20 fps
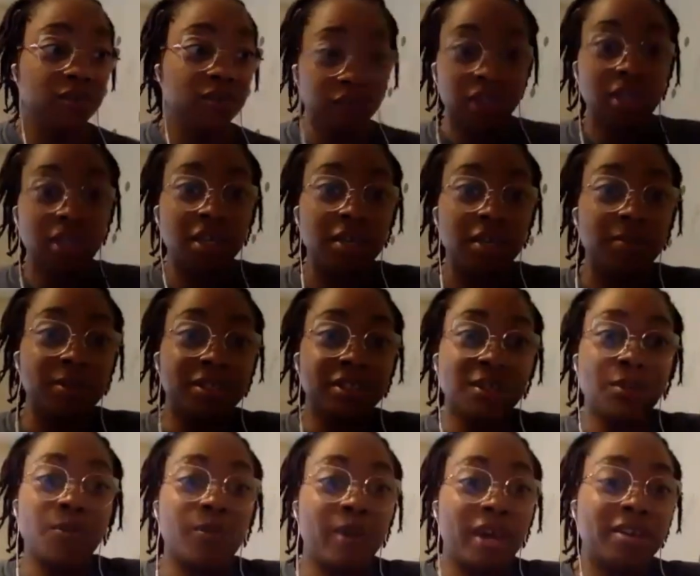she was a
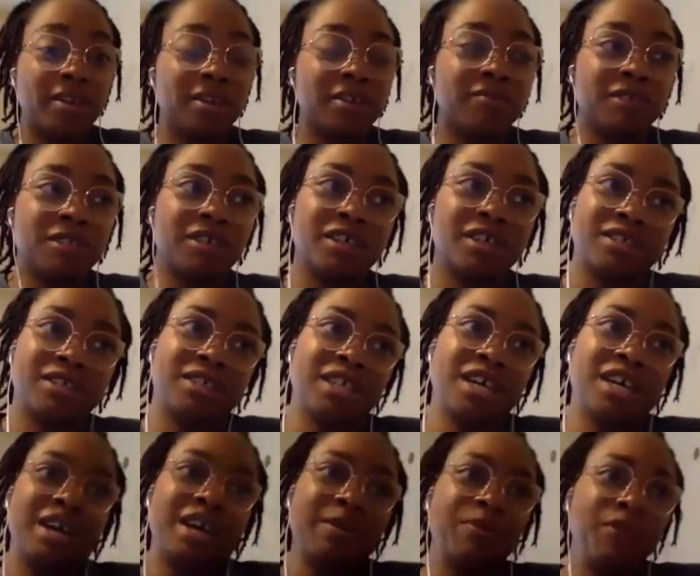weightlifter at the
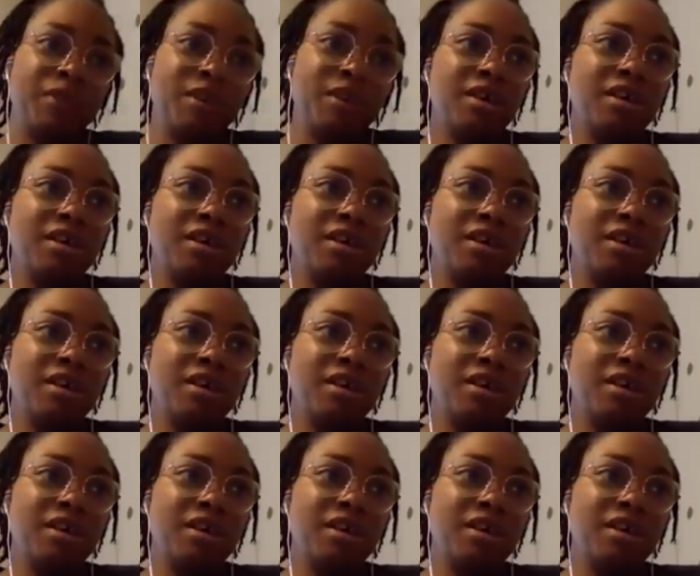time,